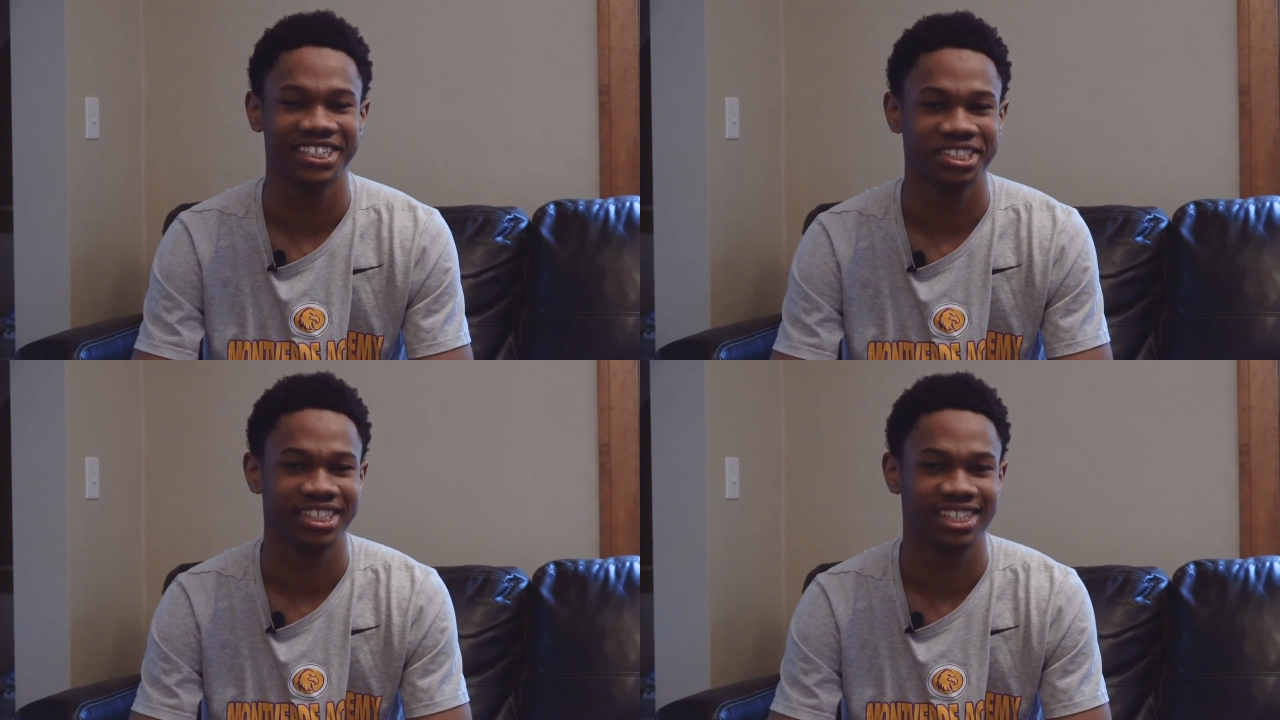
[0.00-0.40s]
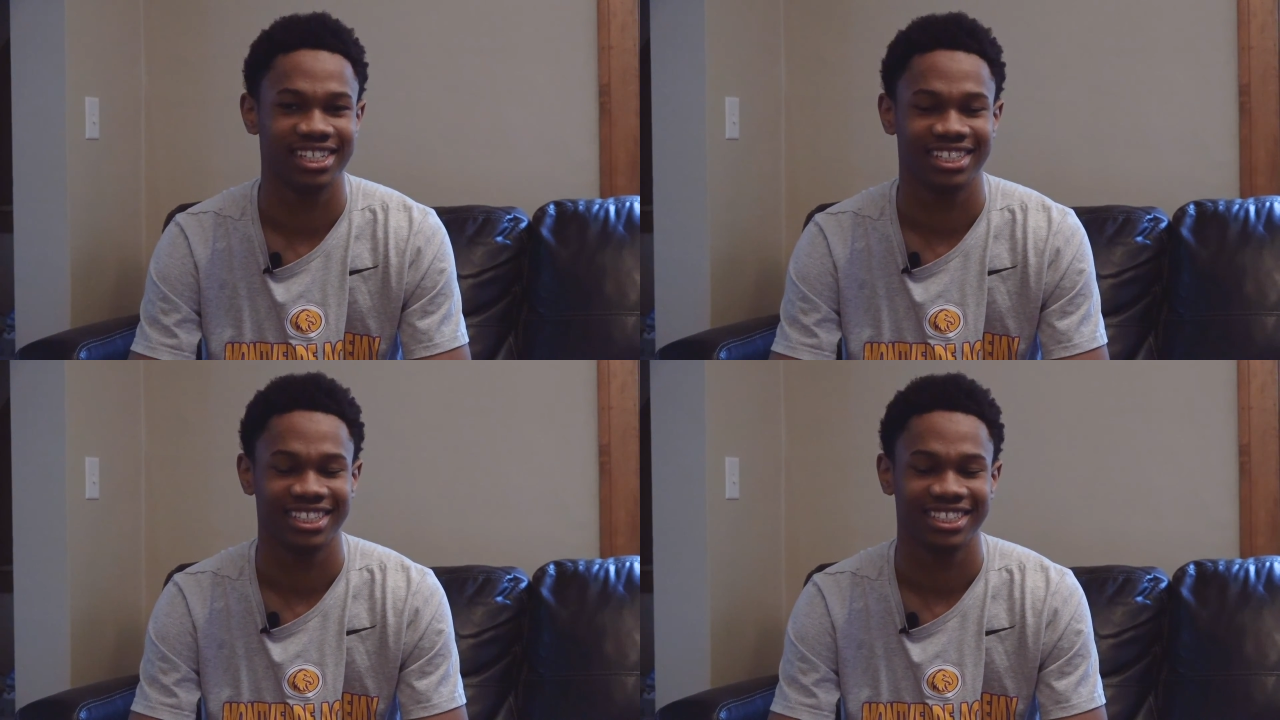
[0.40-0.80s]

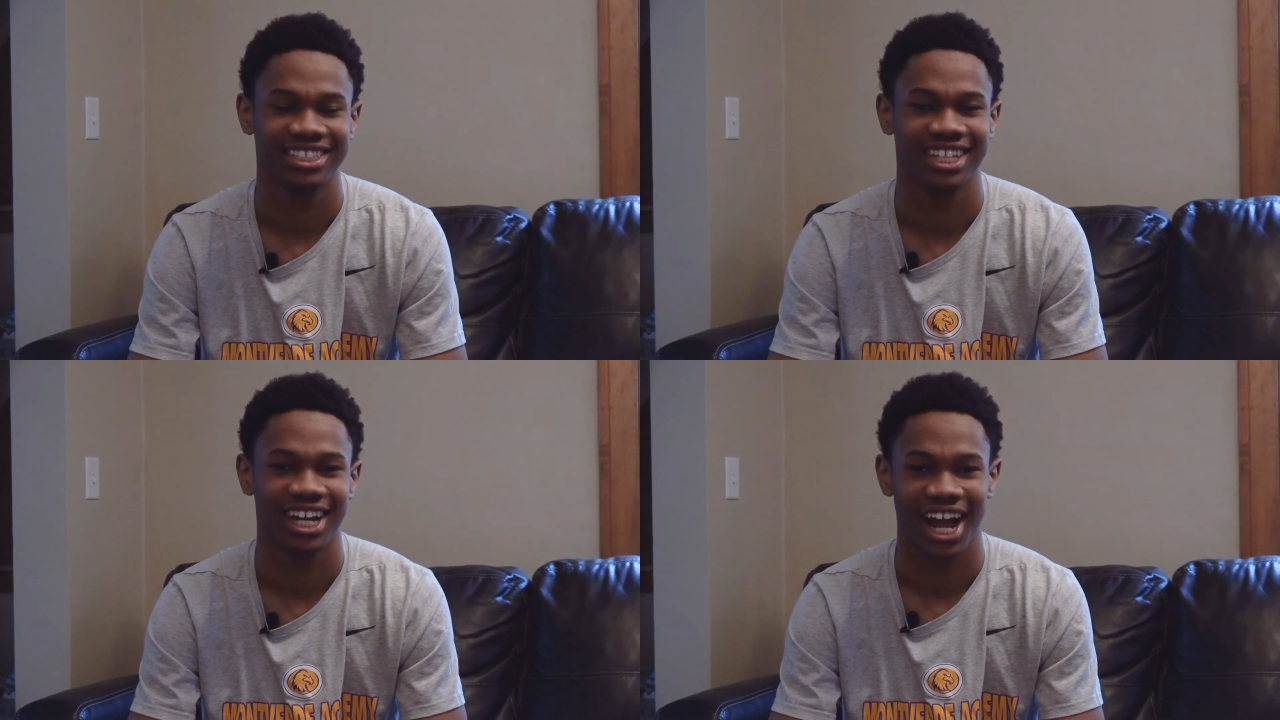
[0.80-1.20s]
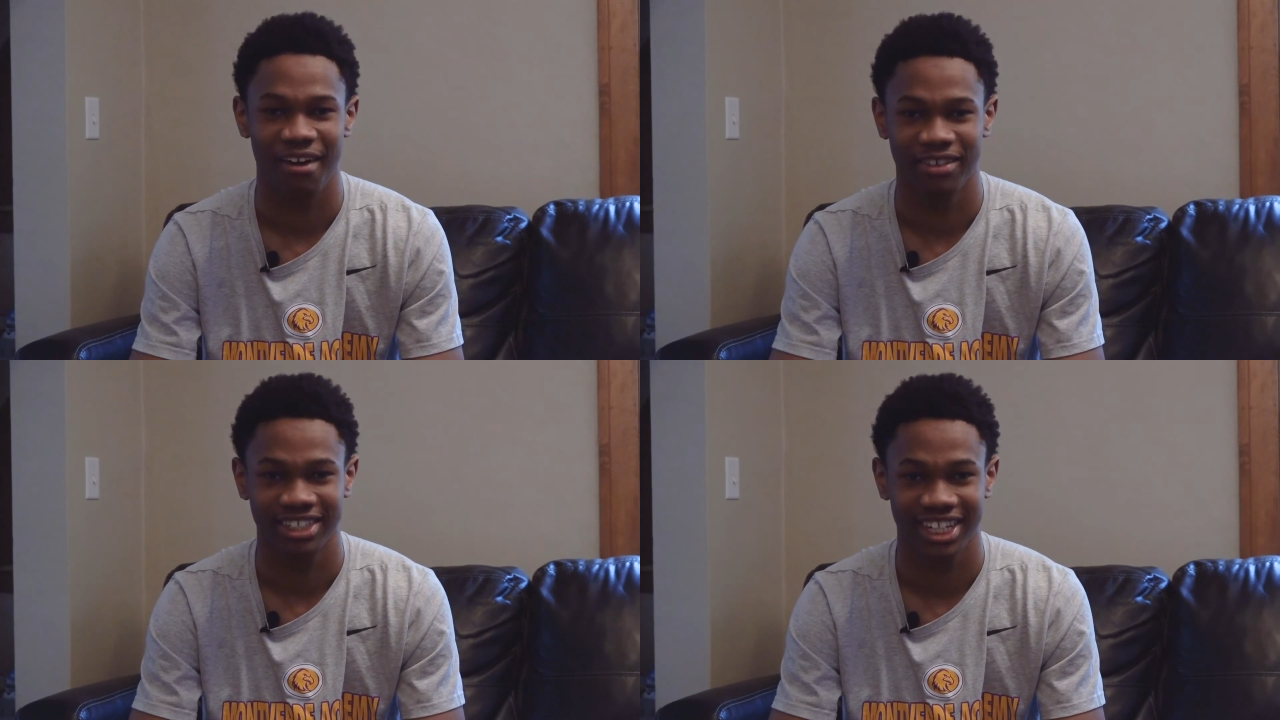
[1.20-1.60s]
This is
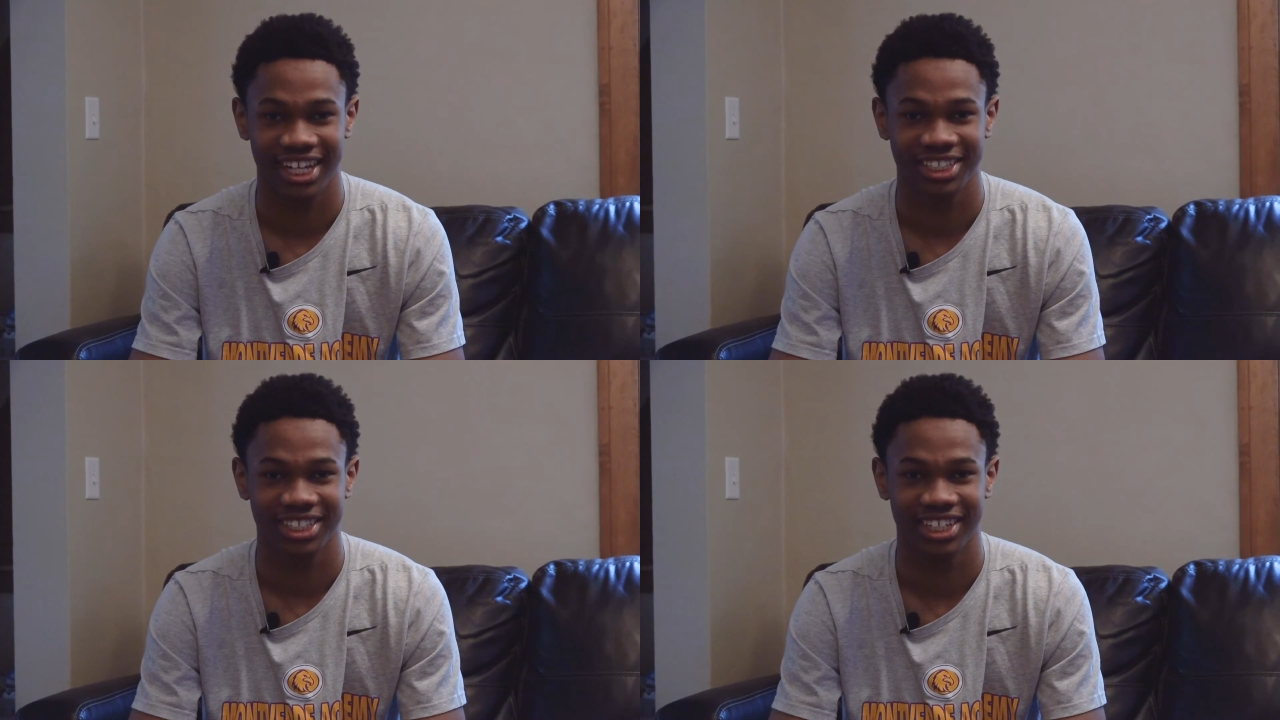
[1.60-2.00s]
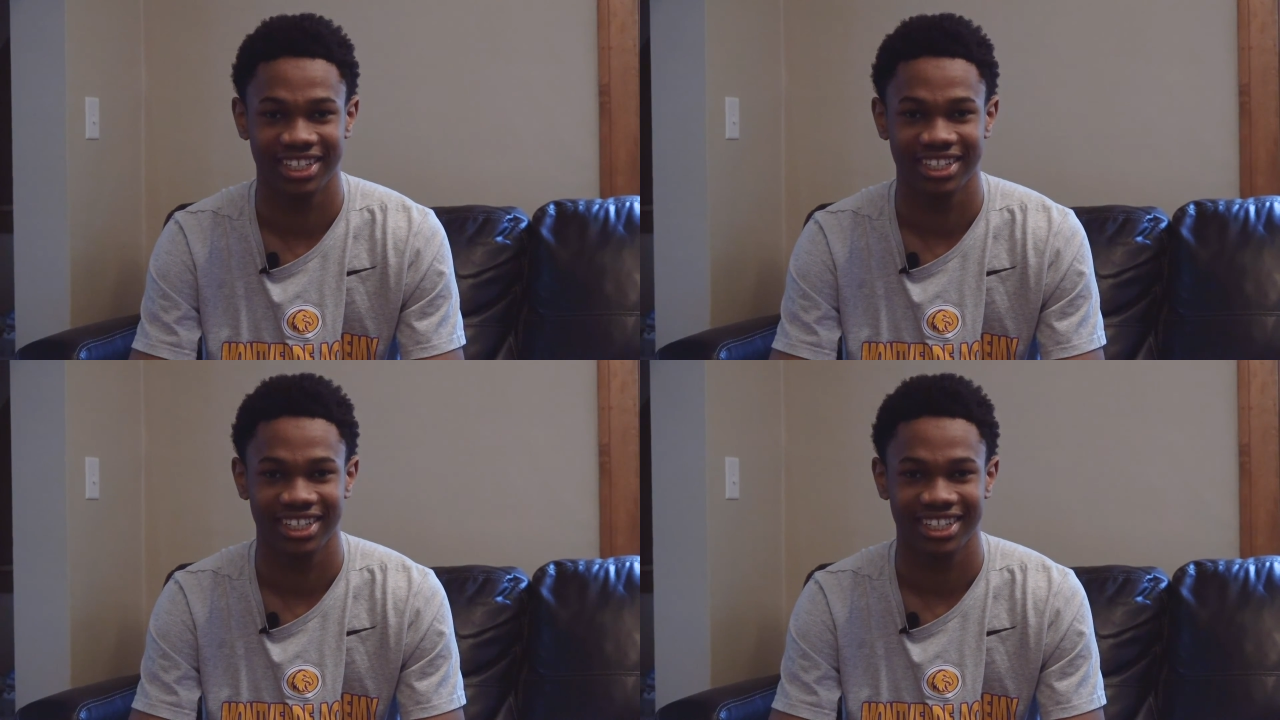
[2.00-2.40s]
a
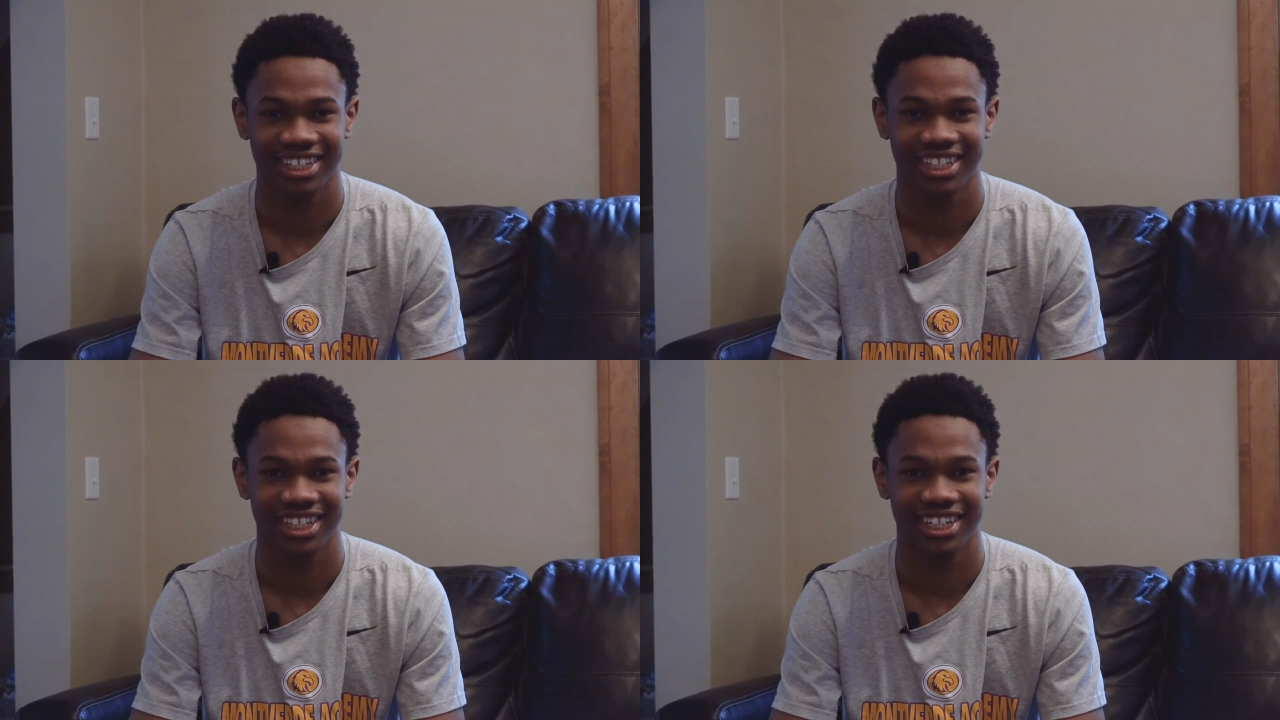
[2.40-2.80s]
conversation